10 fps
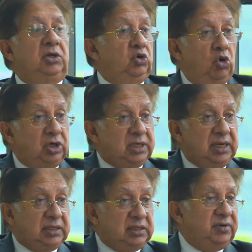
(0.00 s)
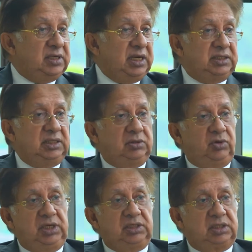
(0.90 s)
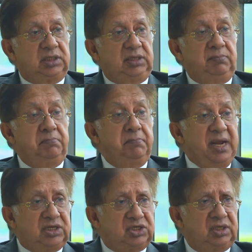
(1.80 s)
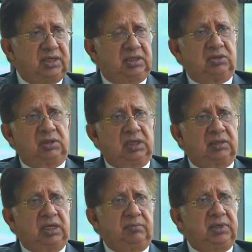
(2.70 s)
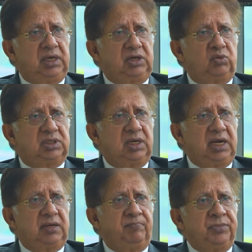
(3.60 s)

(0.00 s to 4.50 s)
Road connectivity has increased immensely. I, I mean, it was like